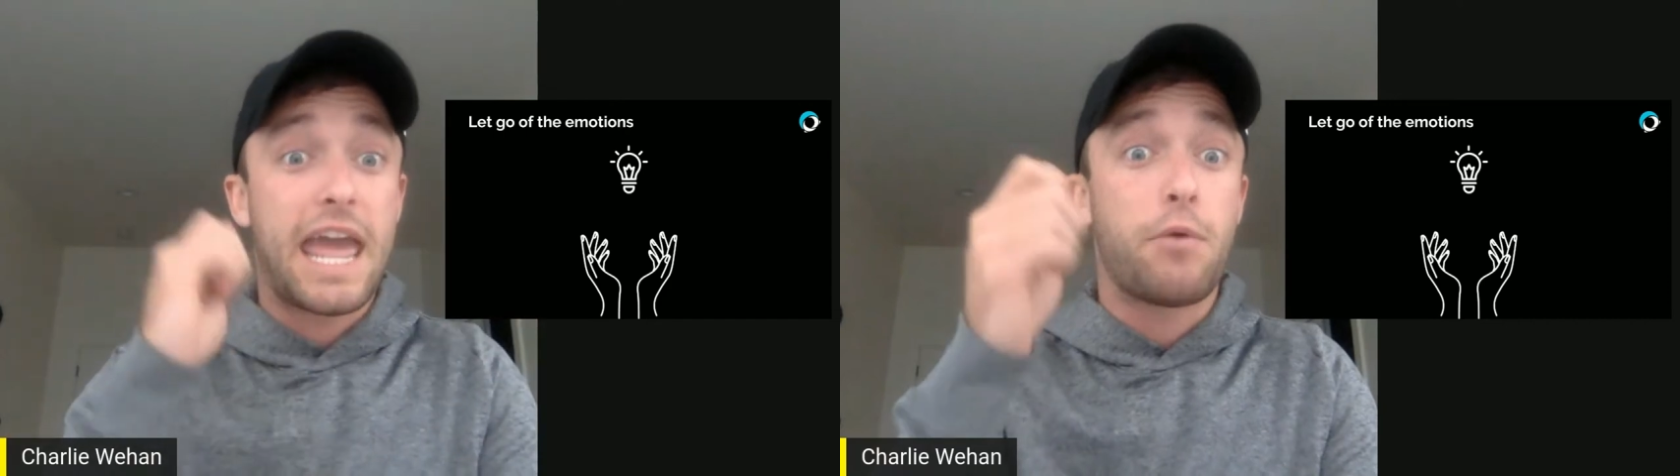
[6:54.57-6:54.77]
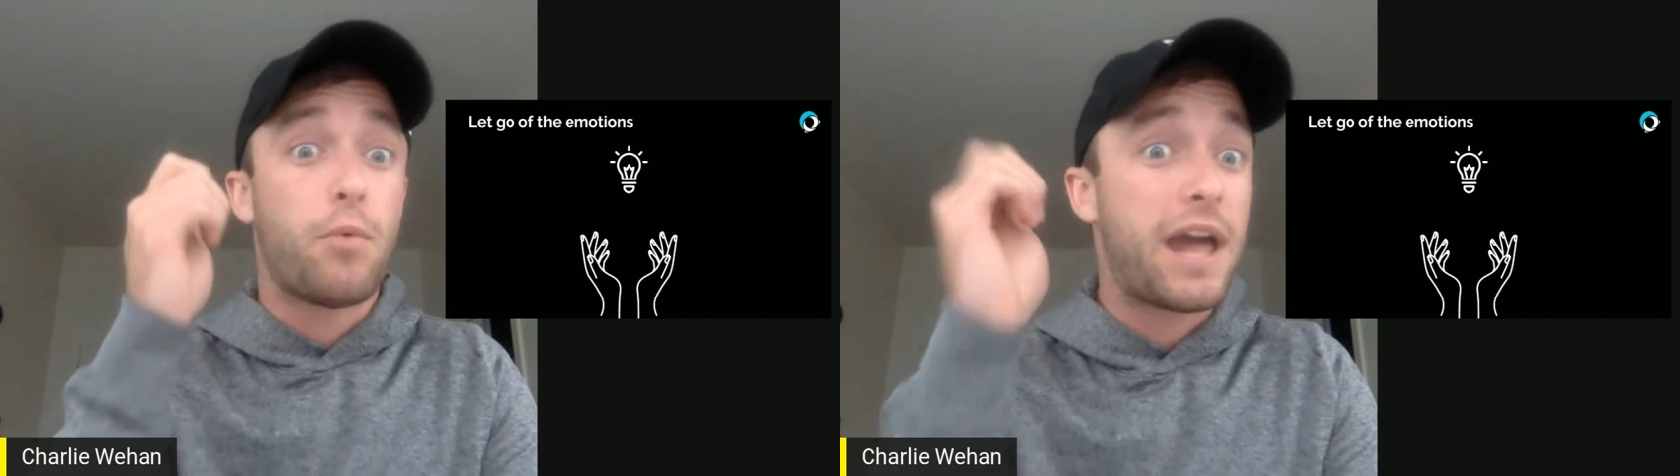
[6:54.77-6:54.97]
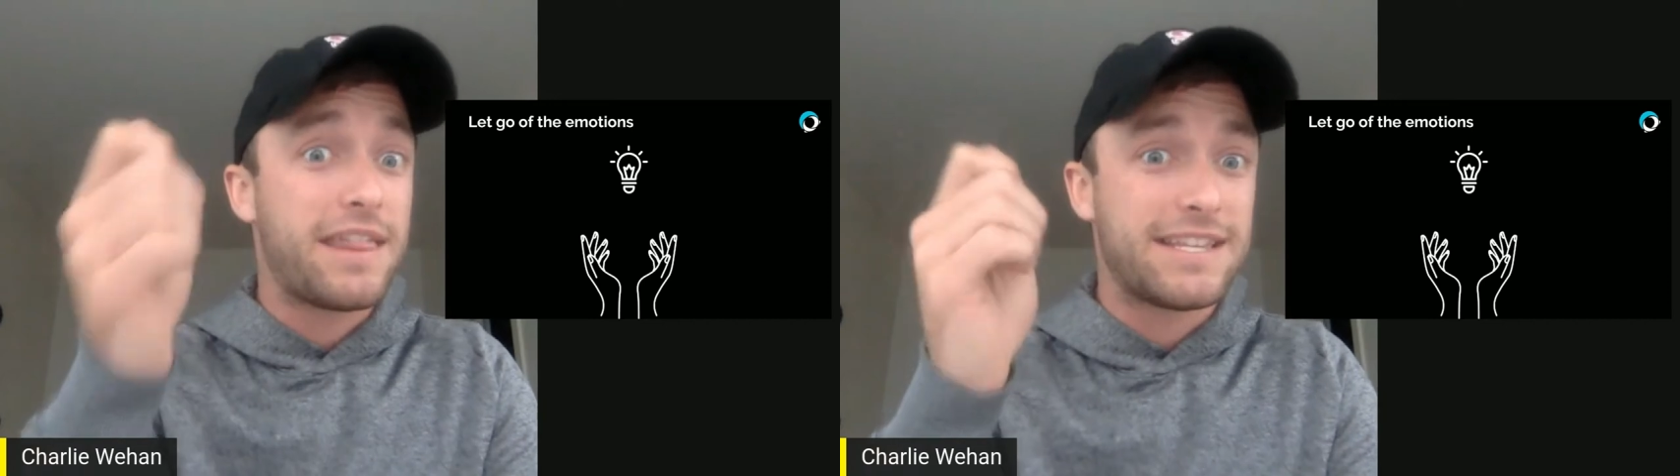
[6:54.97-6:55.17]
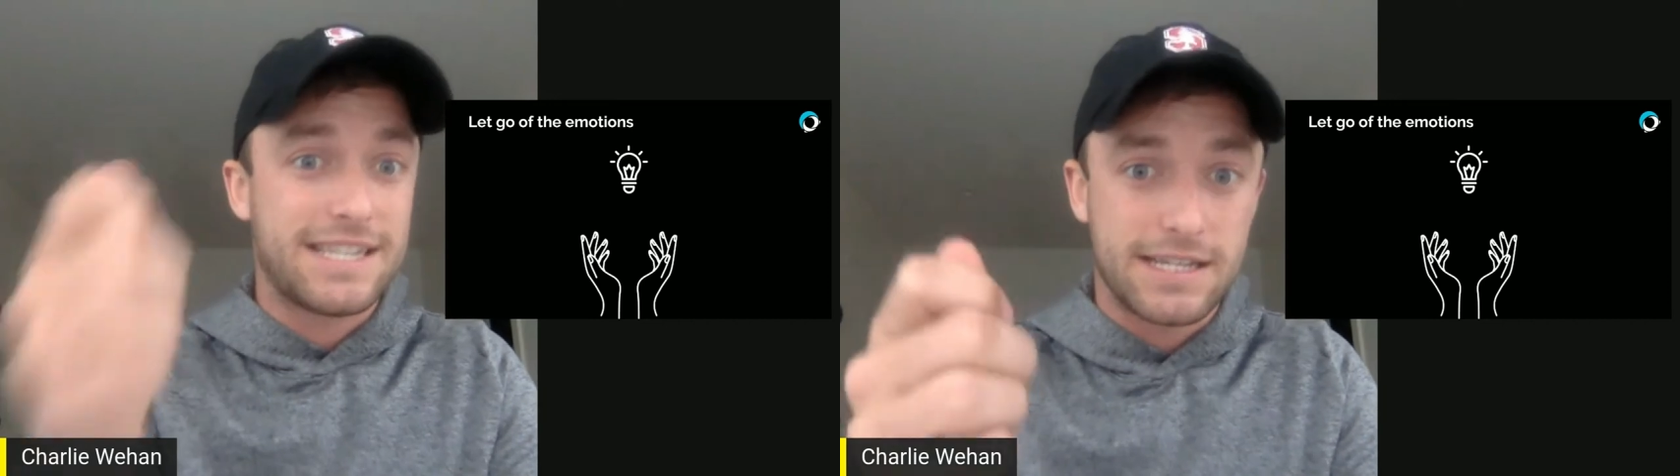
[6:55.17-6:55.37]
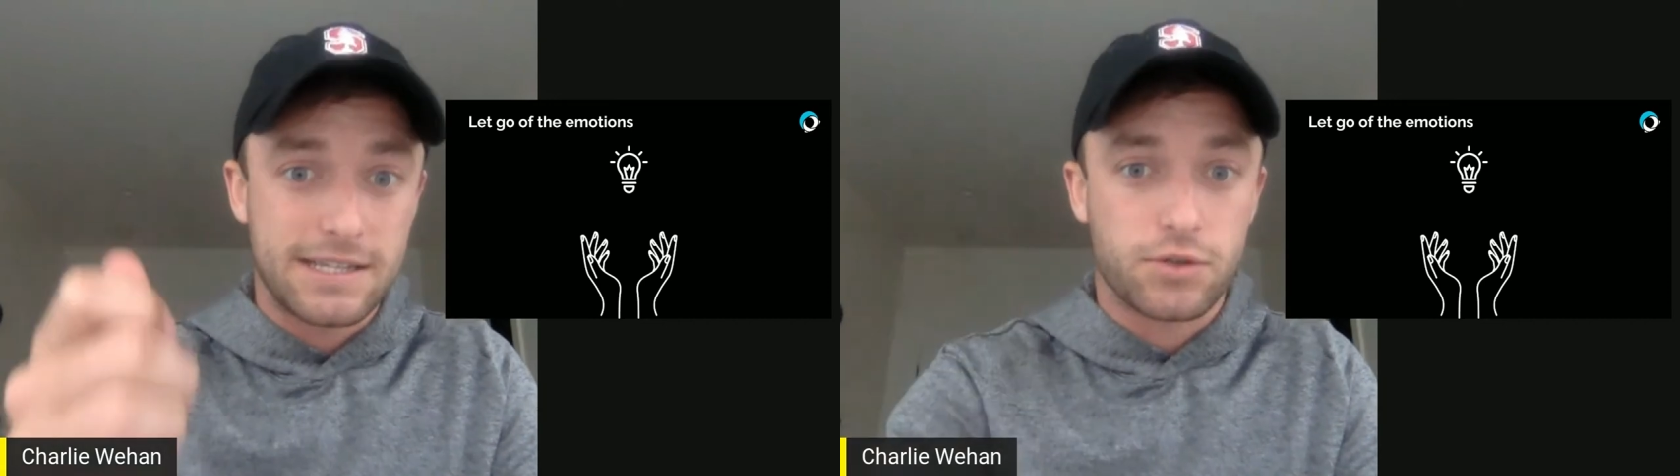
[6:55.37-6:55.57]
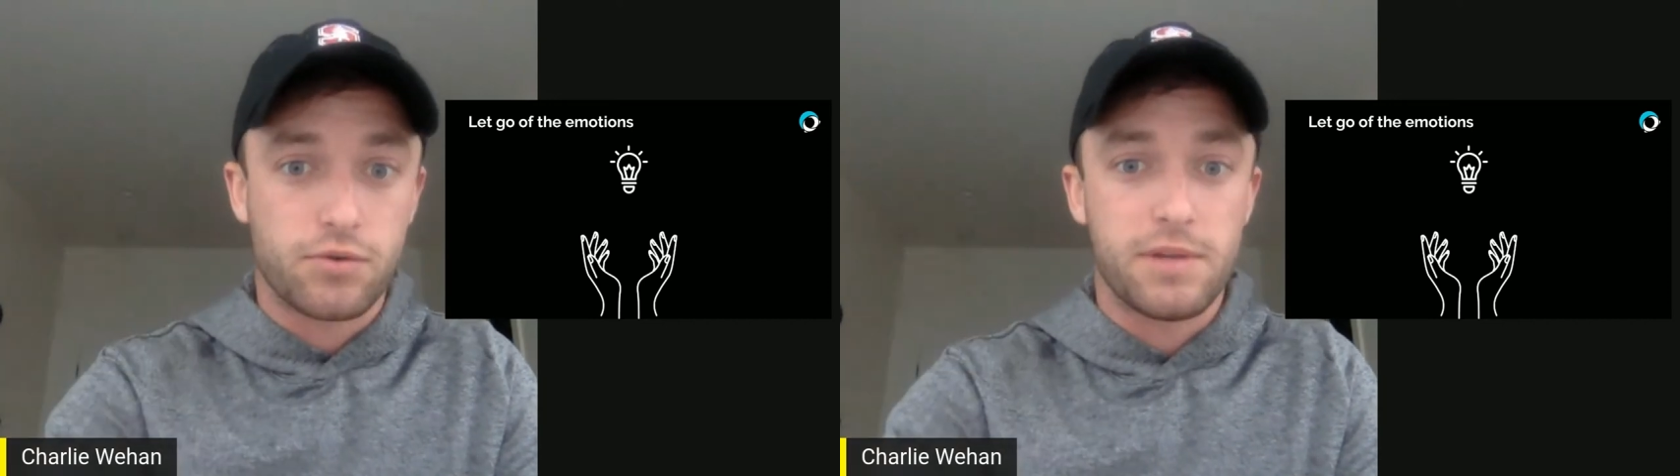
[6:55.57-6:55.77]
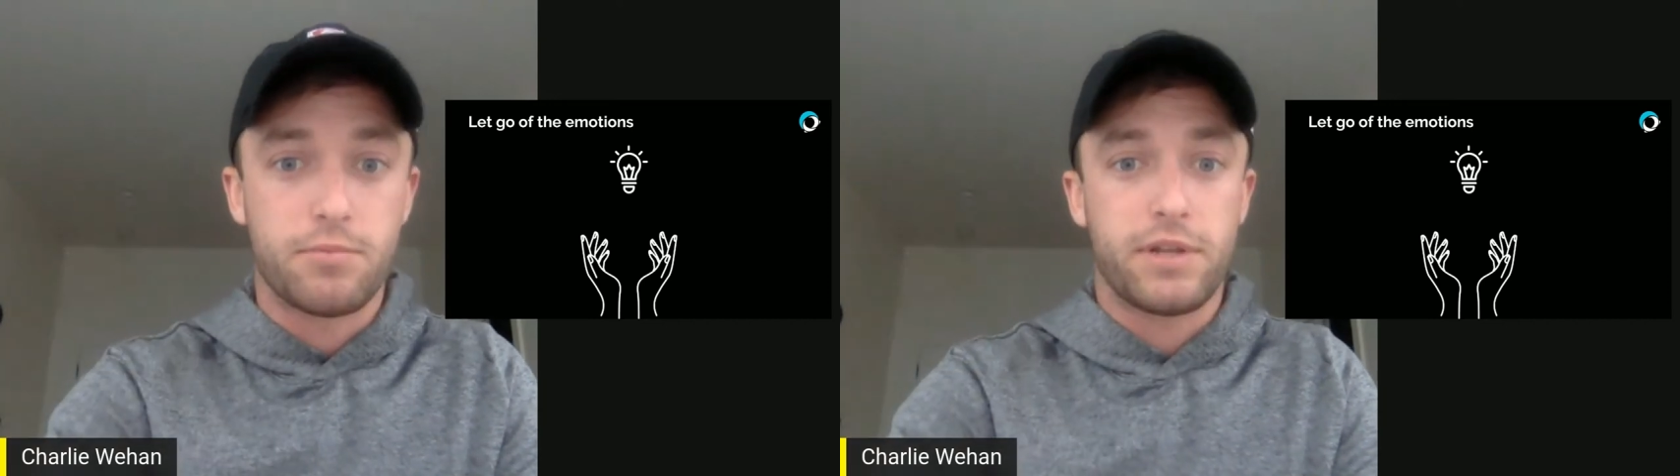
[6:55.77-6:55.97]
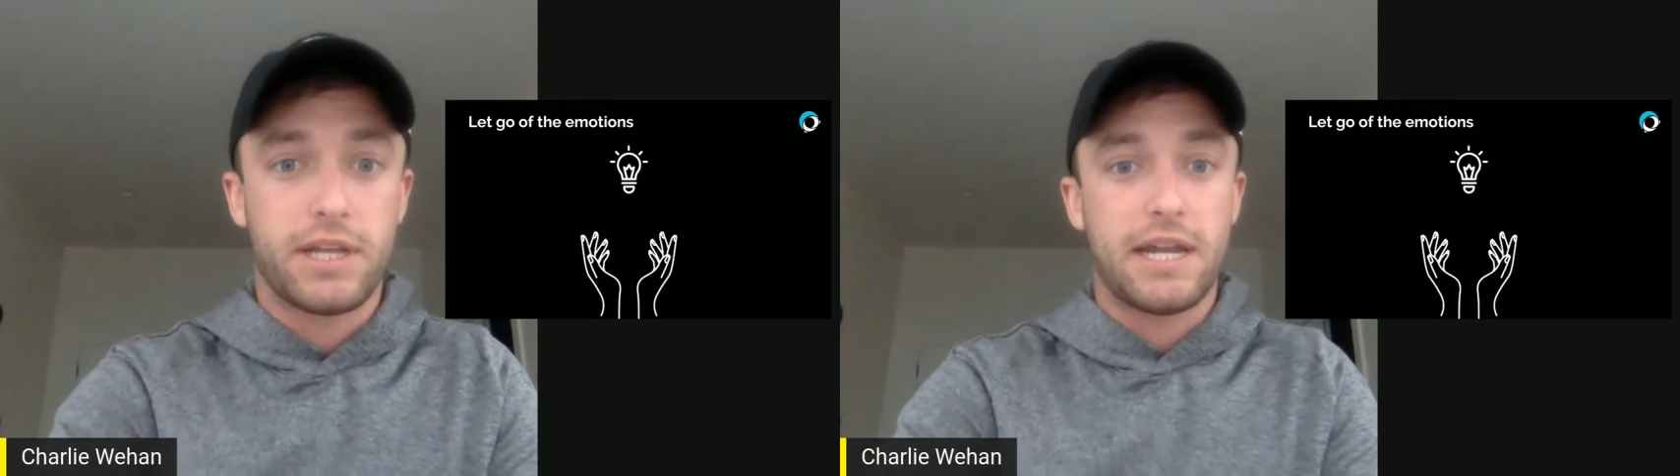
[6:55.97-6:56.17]
hey, why this is a truly
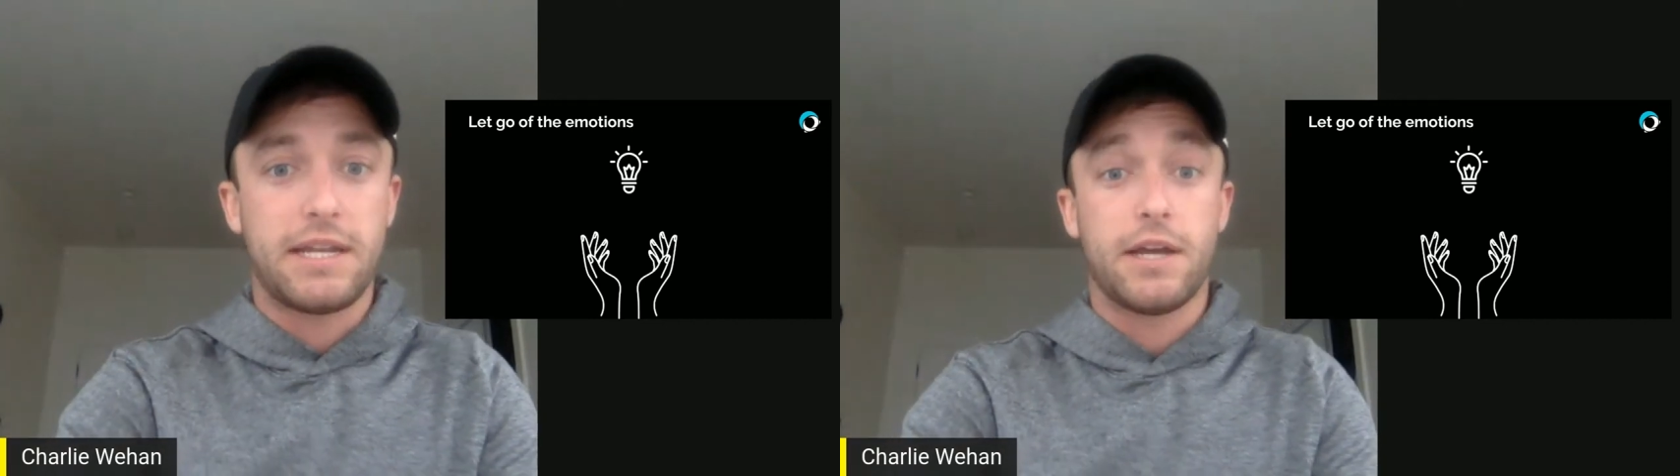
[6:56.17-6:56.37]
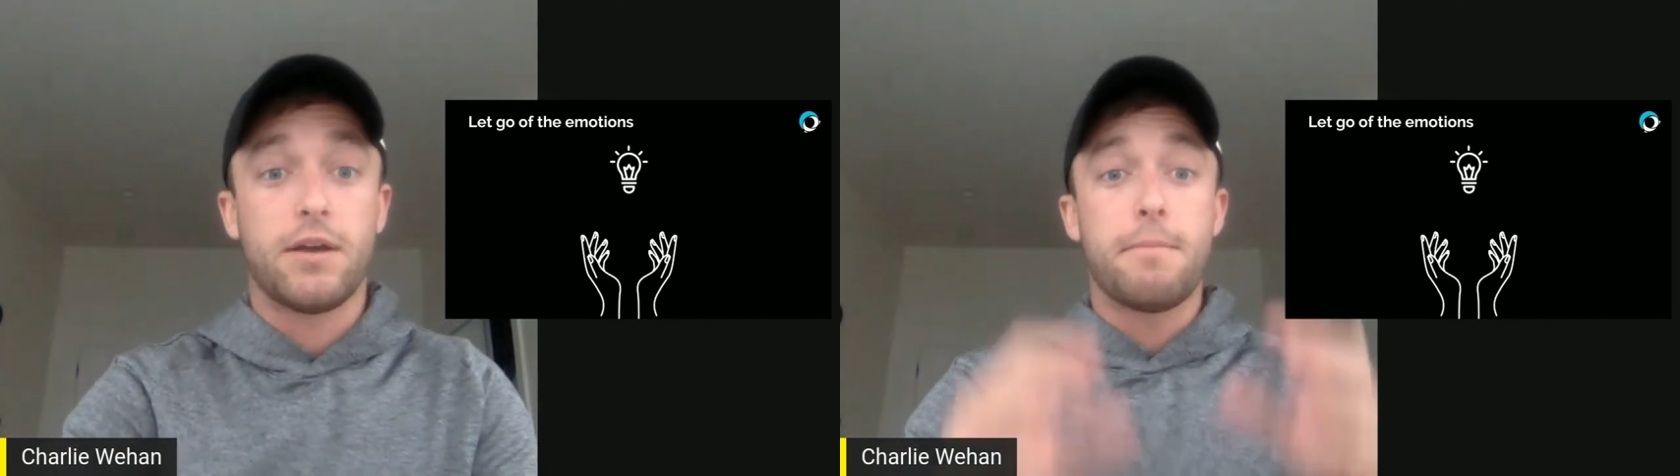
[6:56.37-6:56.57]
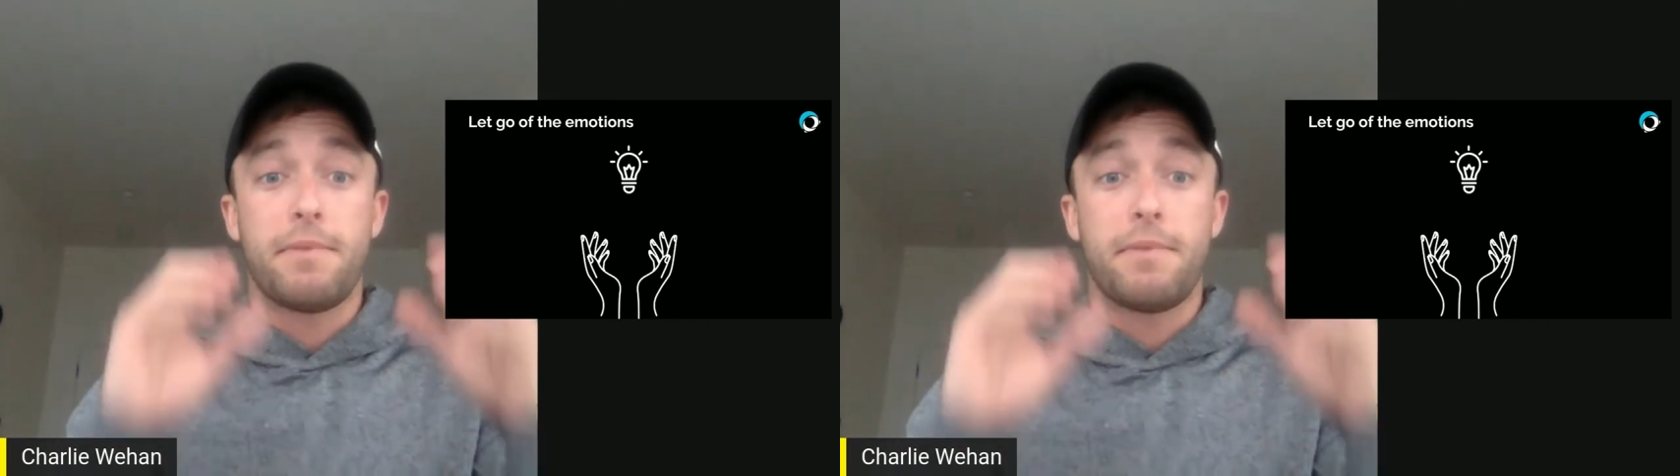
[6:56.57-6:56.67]
brilliant idea.